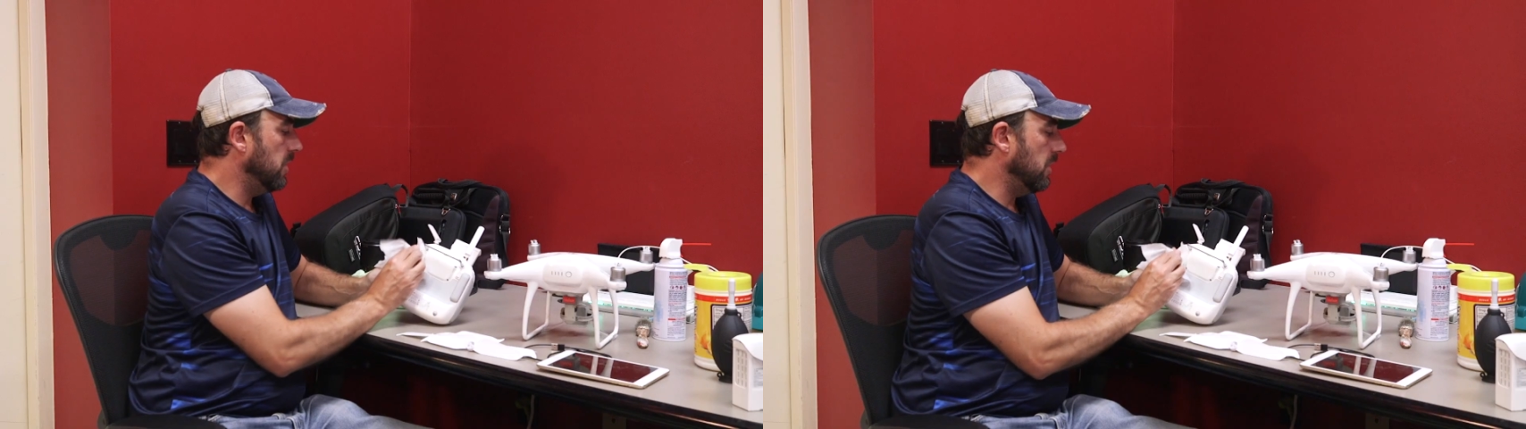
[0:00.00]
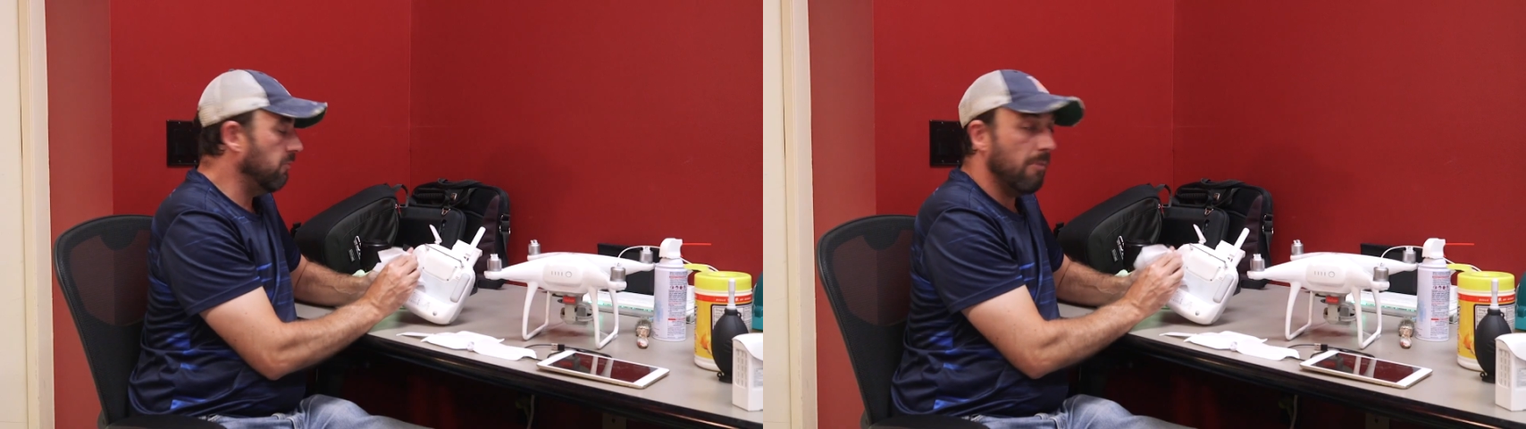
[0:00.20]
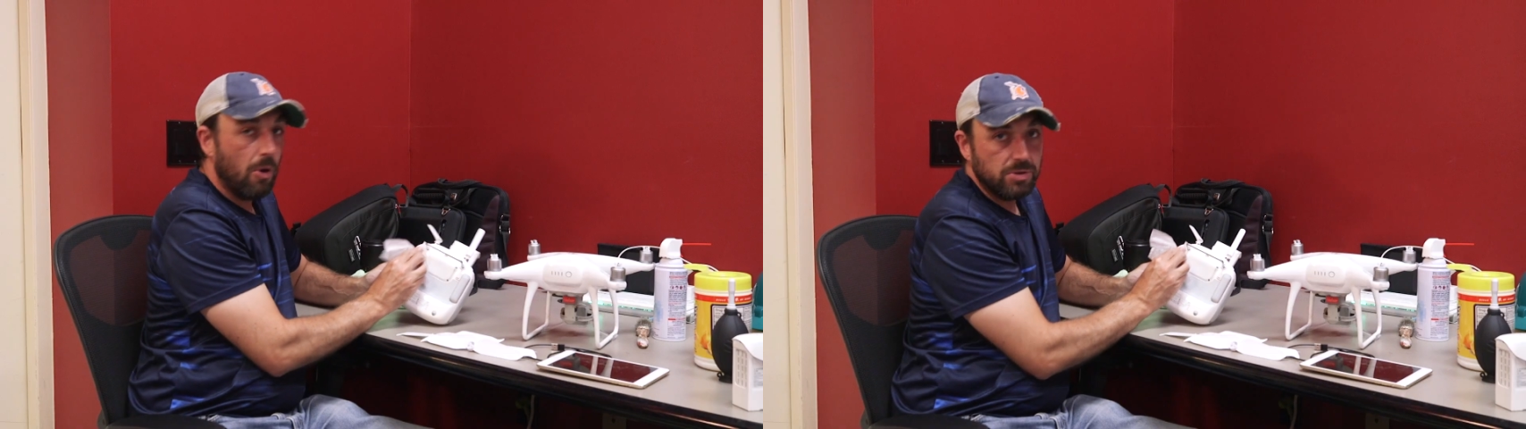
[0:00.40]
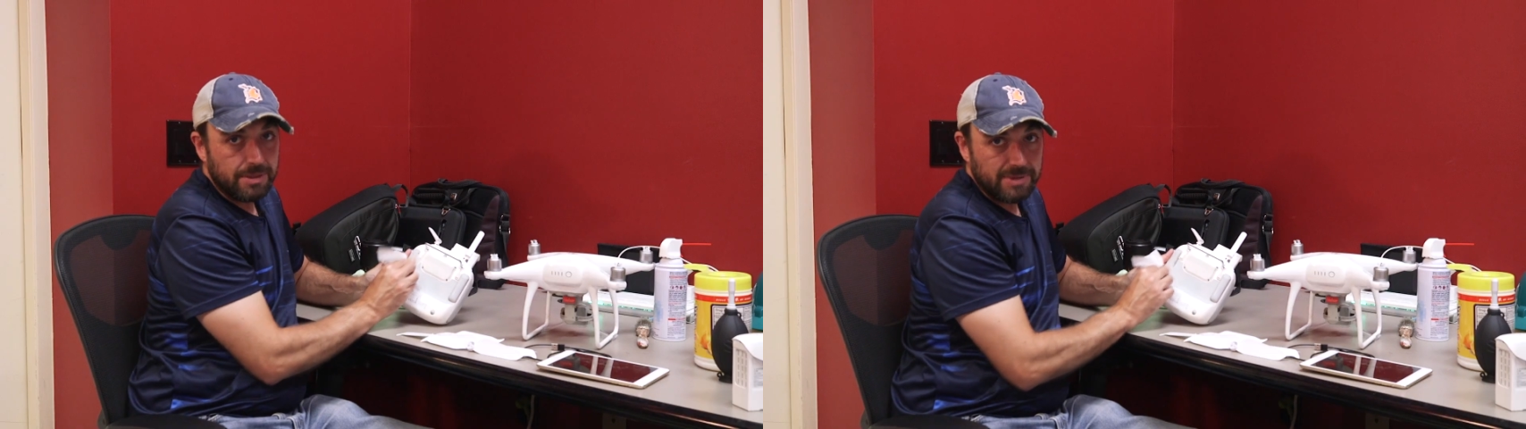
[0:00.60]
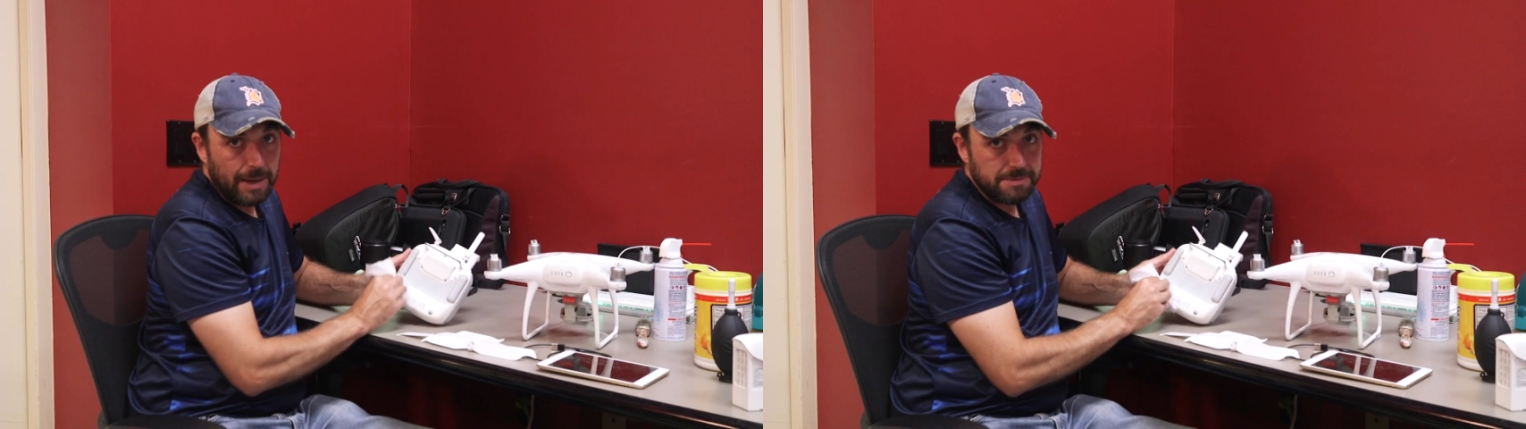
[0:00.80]
The remote
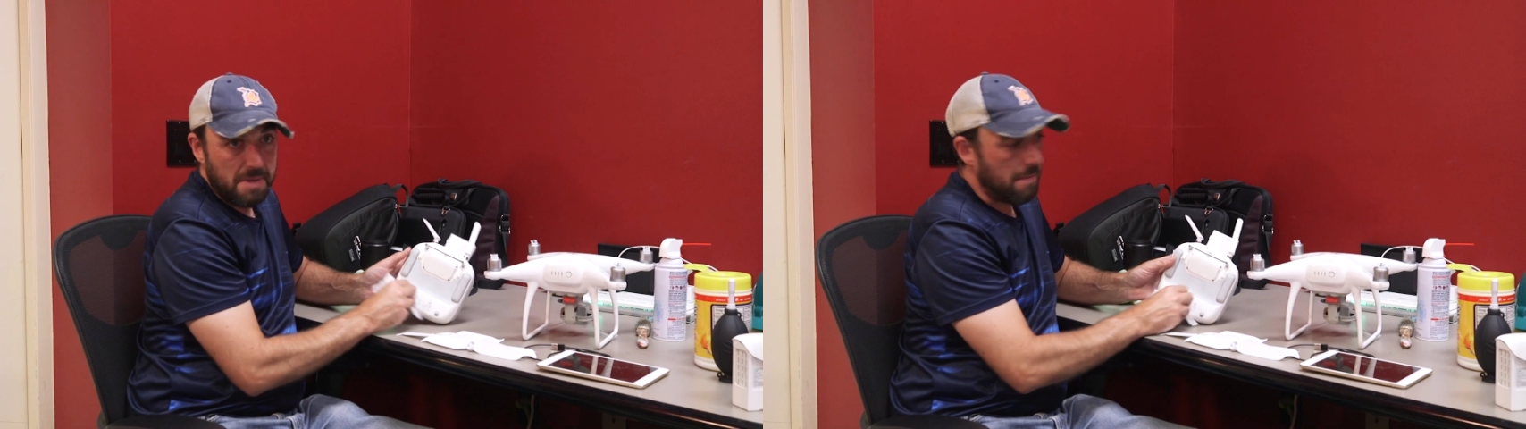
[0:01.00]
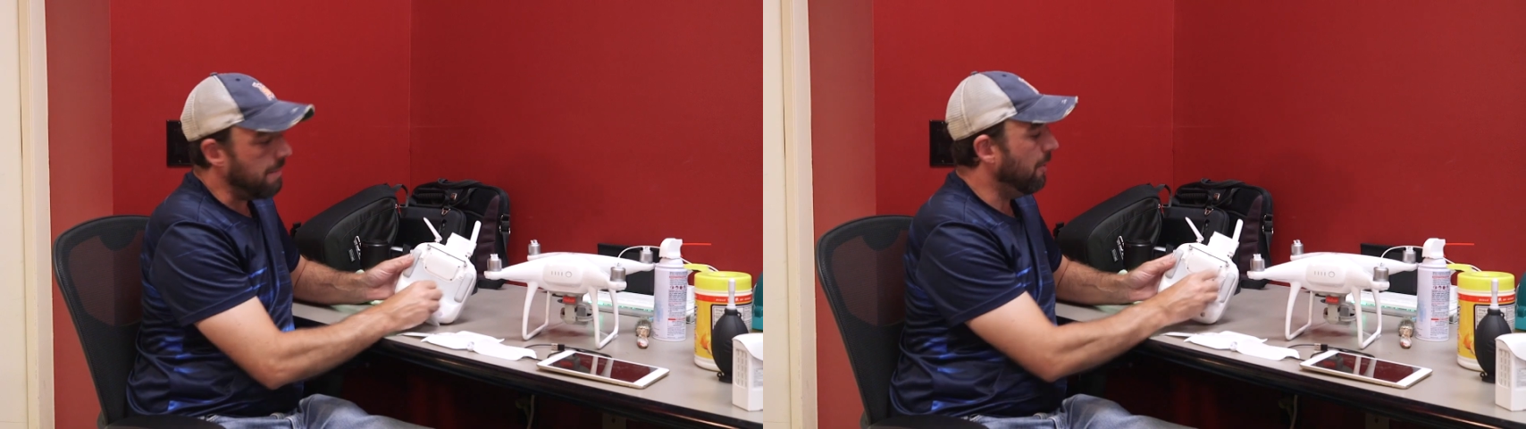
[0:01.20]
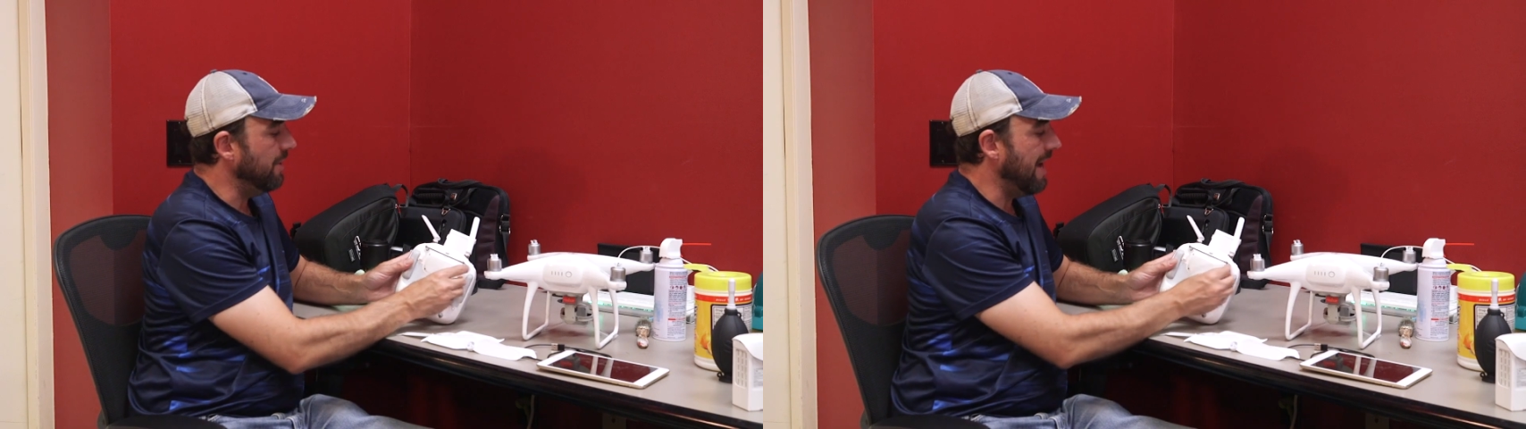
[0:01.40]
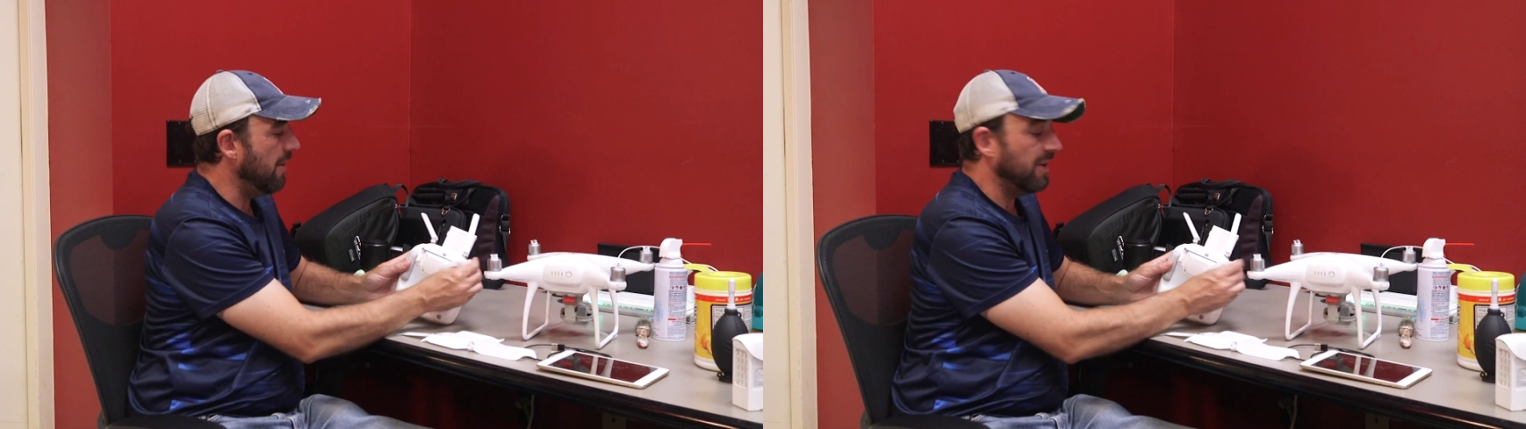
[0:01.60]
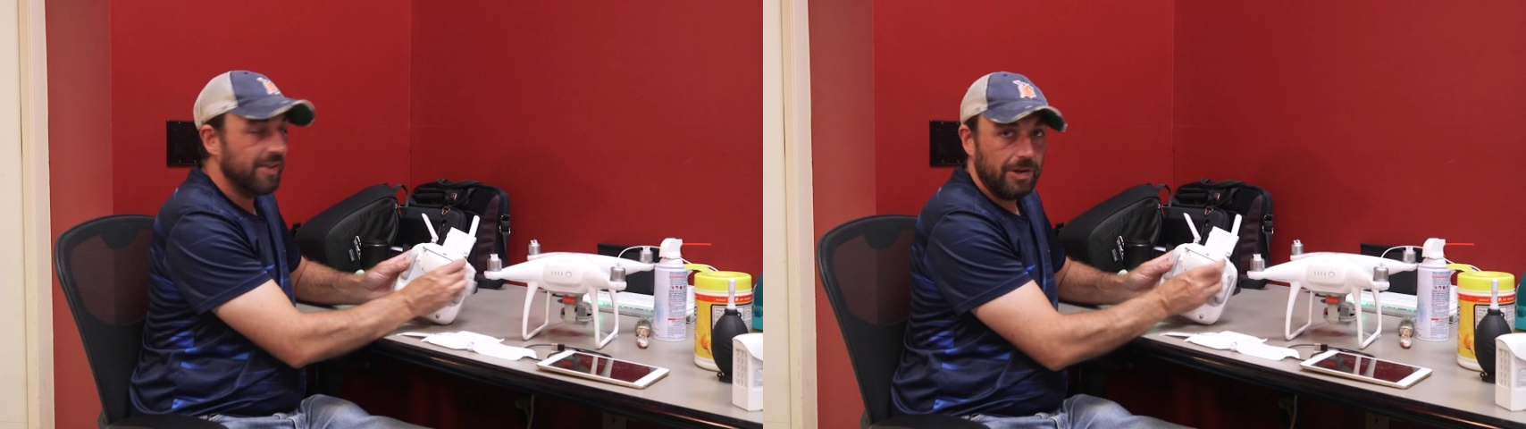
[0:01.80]
sometimes may be put
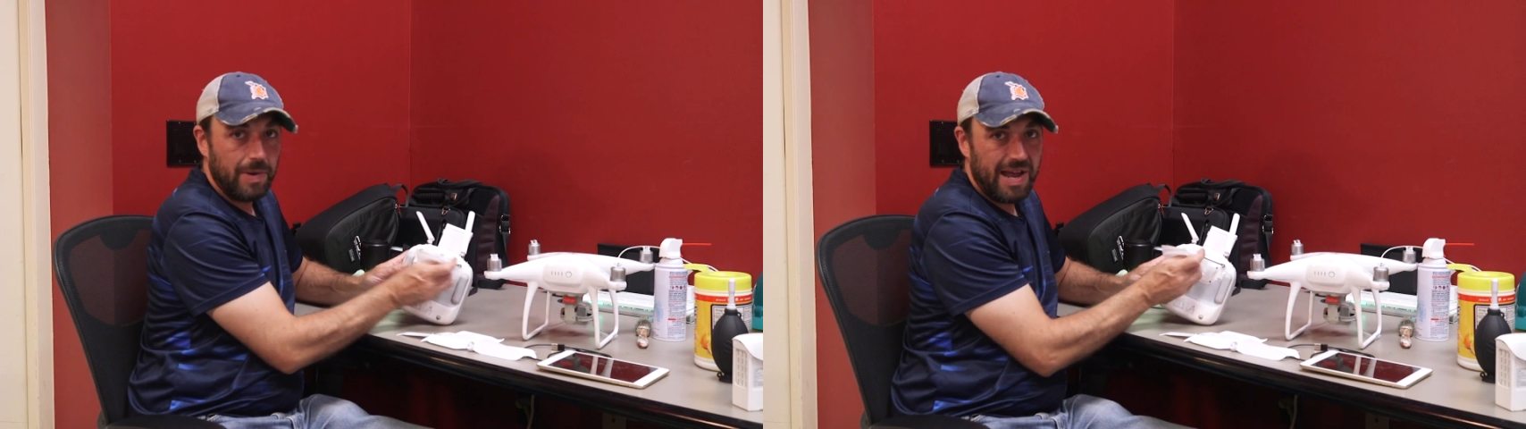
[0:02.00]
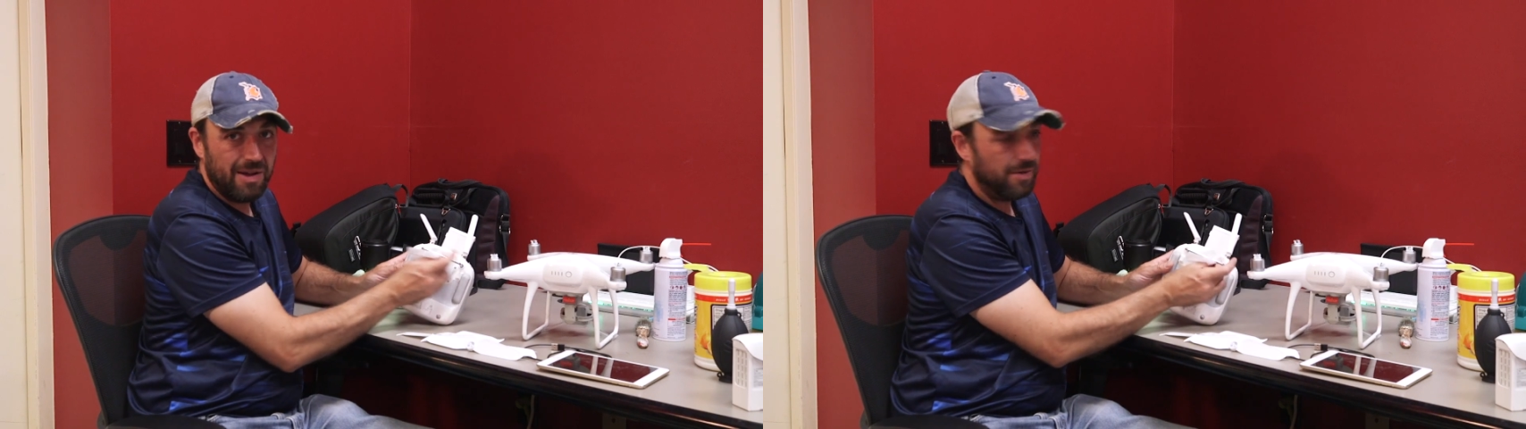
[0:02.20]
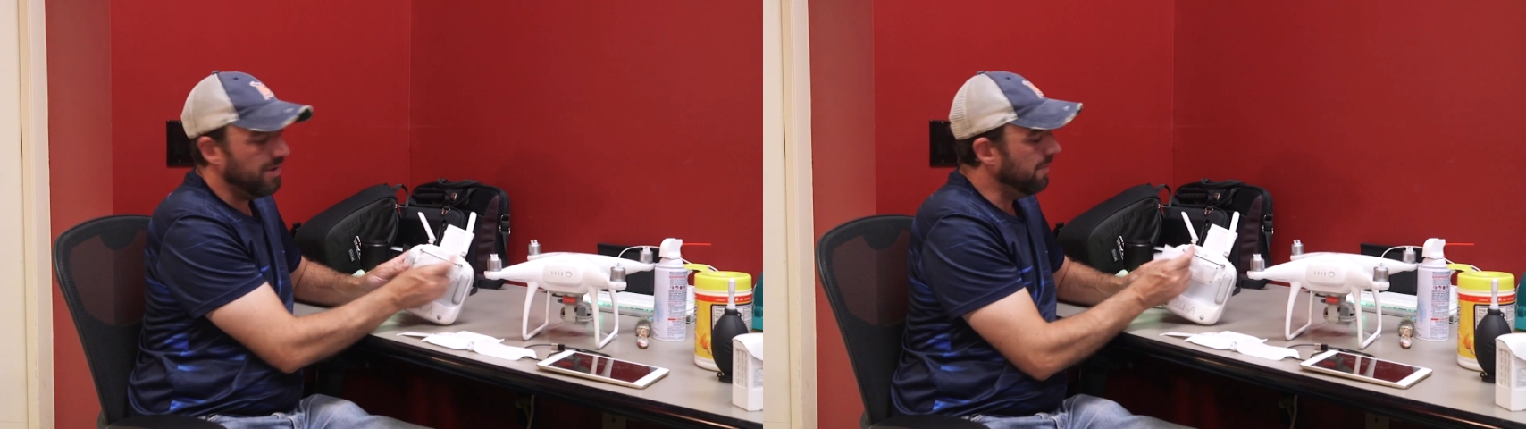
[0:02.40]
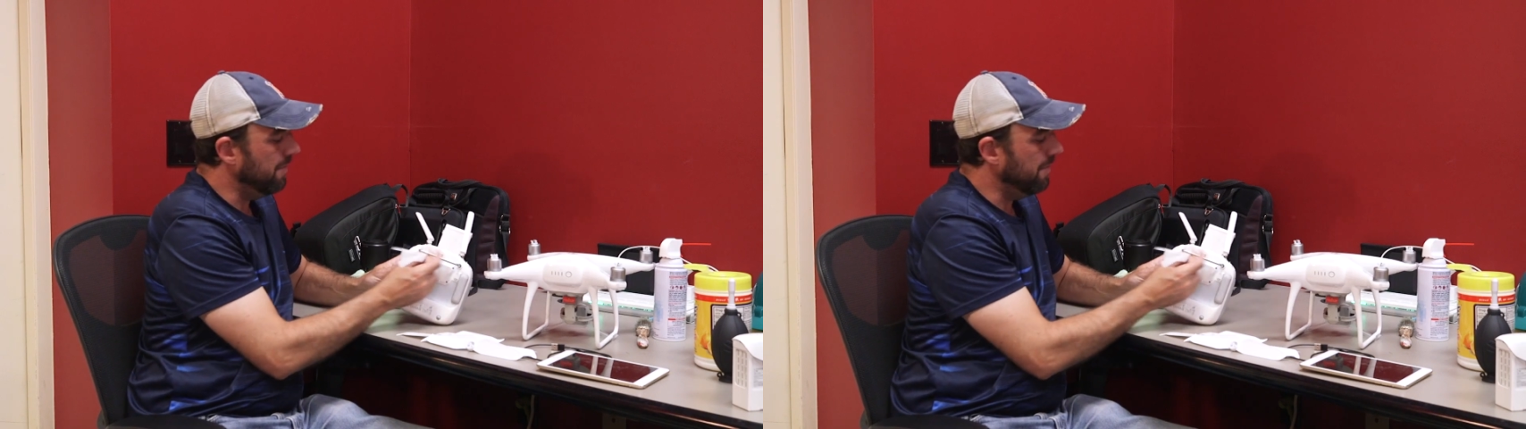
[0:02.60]
down on the ground